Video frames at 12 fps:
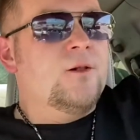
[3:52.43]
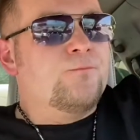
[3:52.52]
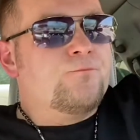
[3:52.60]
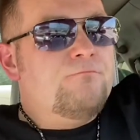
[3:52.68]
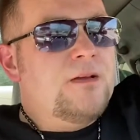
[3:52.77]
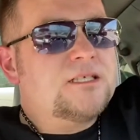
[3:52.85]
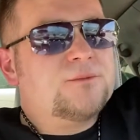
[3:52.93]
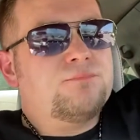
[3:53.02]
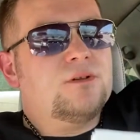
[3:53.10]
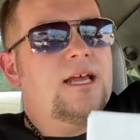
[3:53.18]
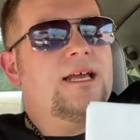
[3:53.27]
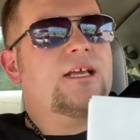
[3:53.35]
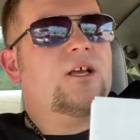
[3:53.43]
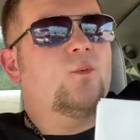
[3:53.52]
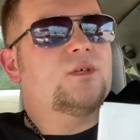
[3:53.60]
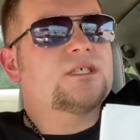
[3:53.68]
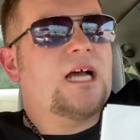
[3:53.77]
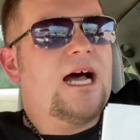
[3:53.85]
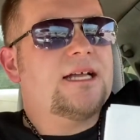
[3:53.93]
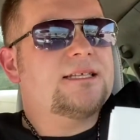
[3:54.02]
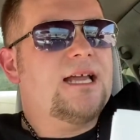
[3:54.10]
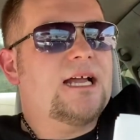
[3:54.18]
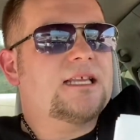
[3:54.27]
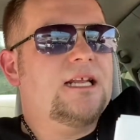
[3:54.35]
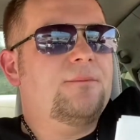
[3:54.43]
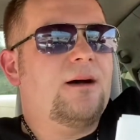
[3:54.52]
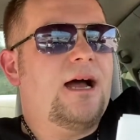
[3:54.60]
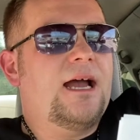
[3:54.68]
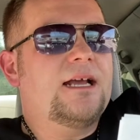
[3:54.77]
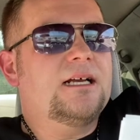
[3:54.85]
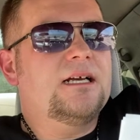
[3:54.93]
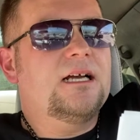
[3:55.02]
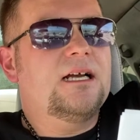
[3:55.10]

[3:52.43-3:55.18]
Miss Blank was contacted by